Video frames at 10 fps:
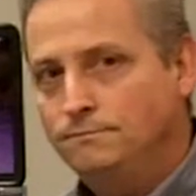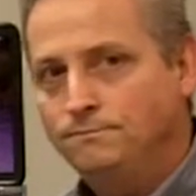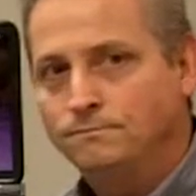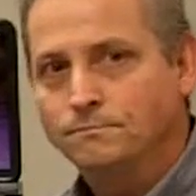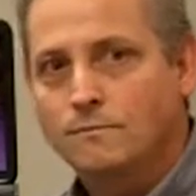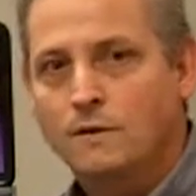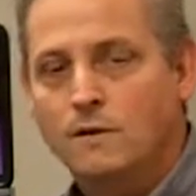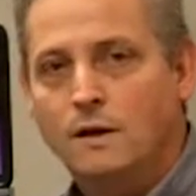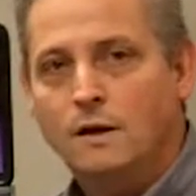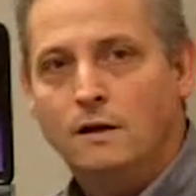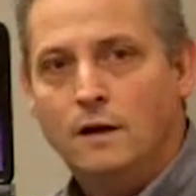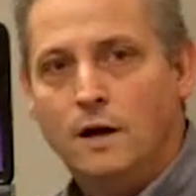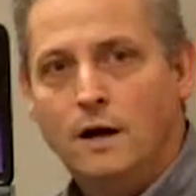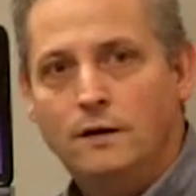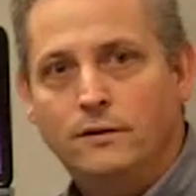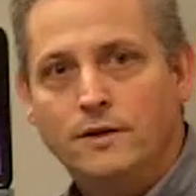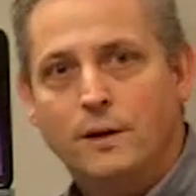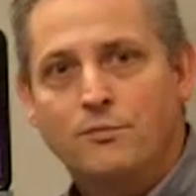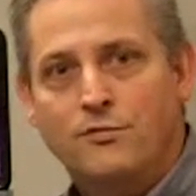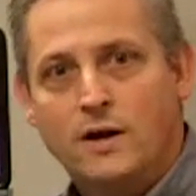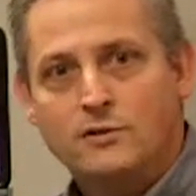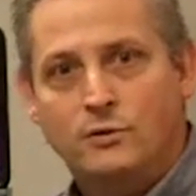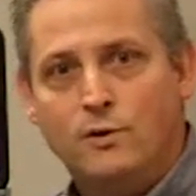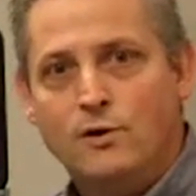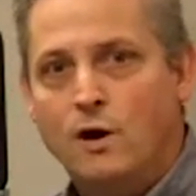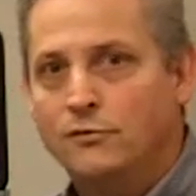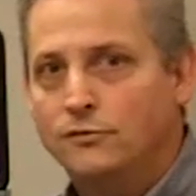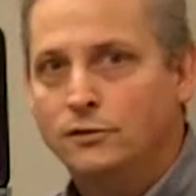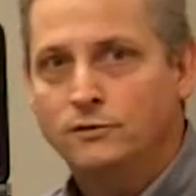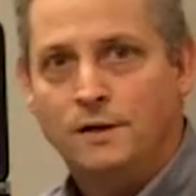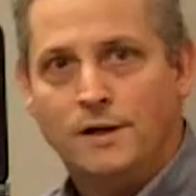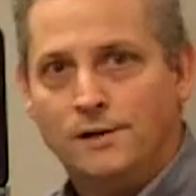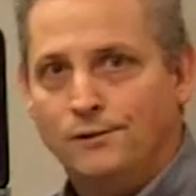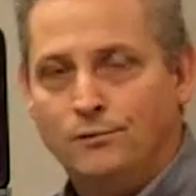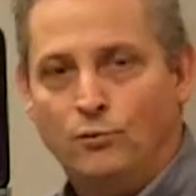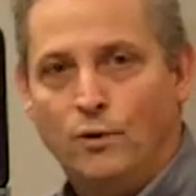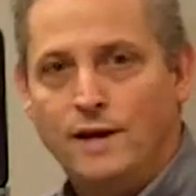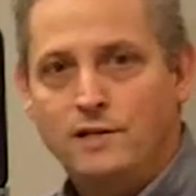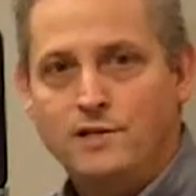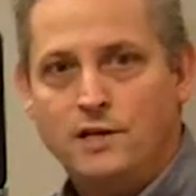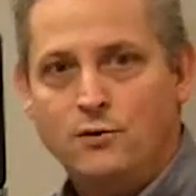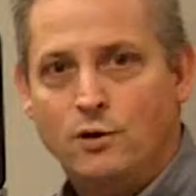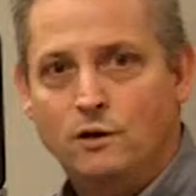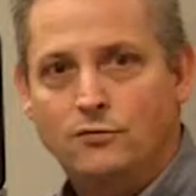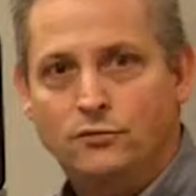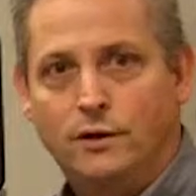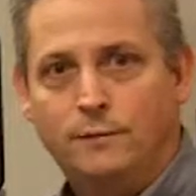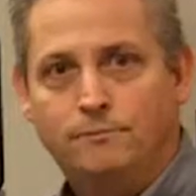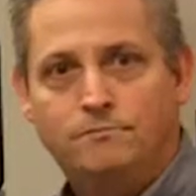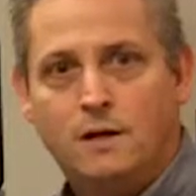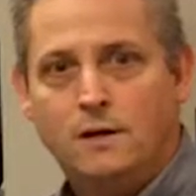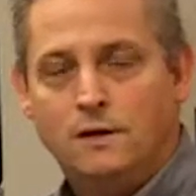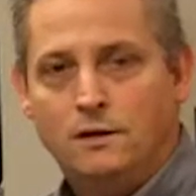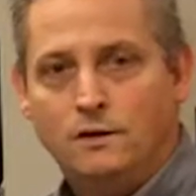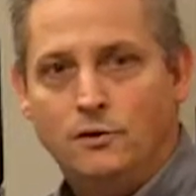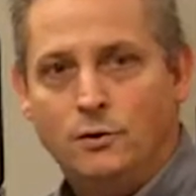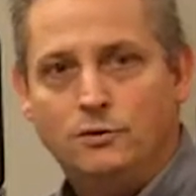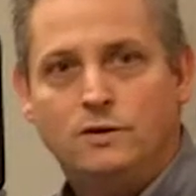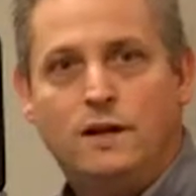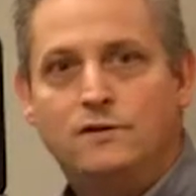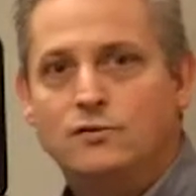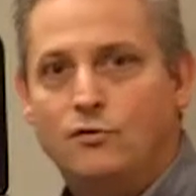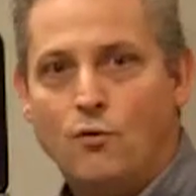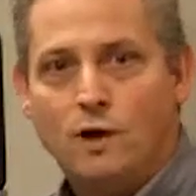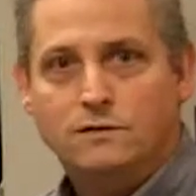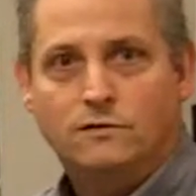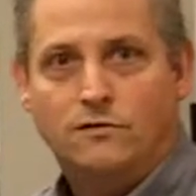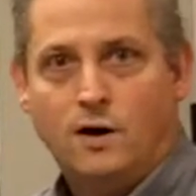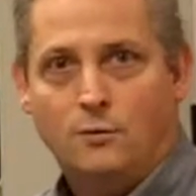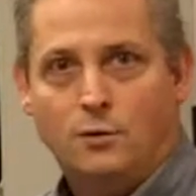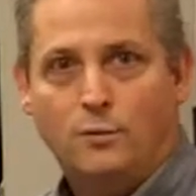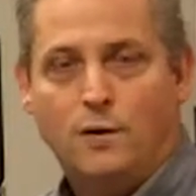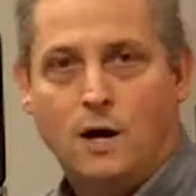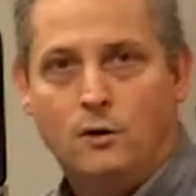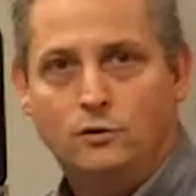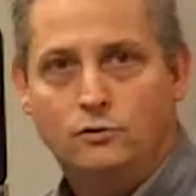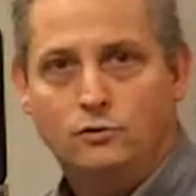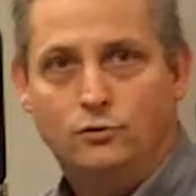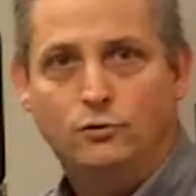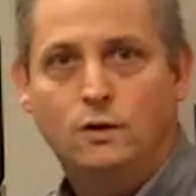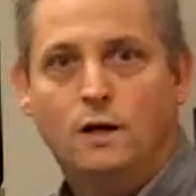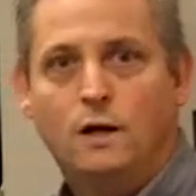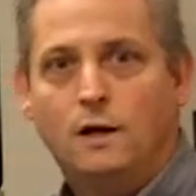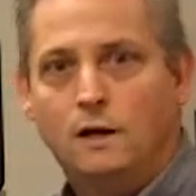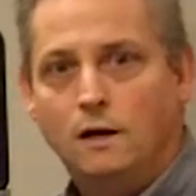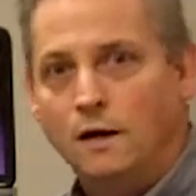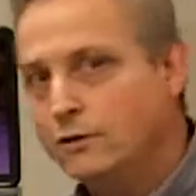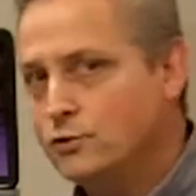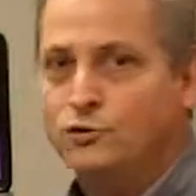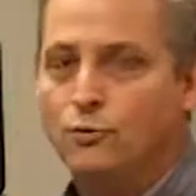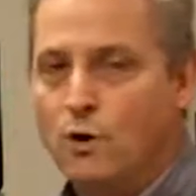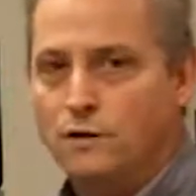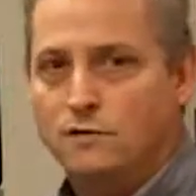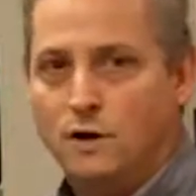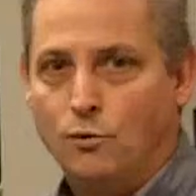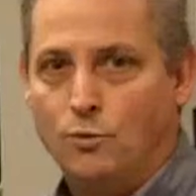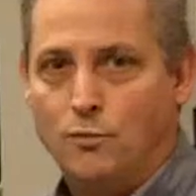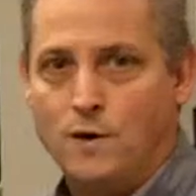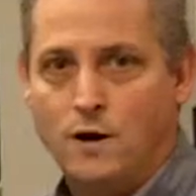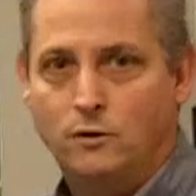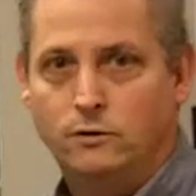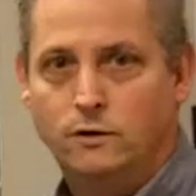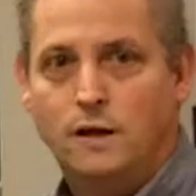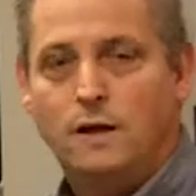The amplifiers that we offer range anywhere from tens of watts of output power to hundreds of watts of output power,